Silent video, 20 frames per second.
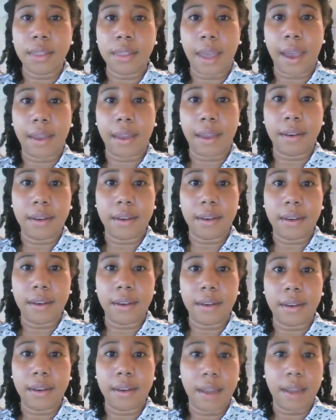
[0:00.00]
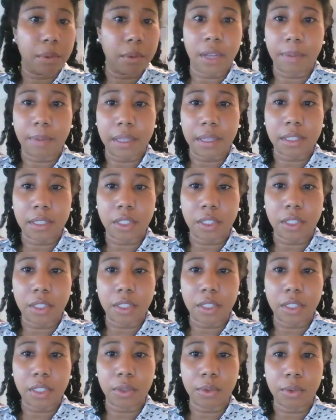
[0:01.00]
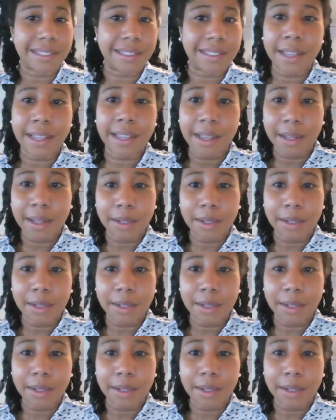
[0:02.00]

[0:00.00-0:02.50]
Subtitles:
that networks have responded to, because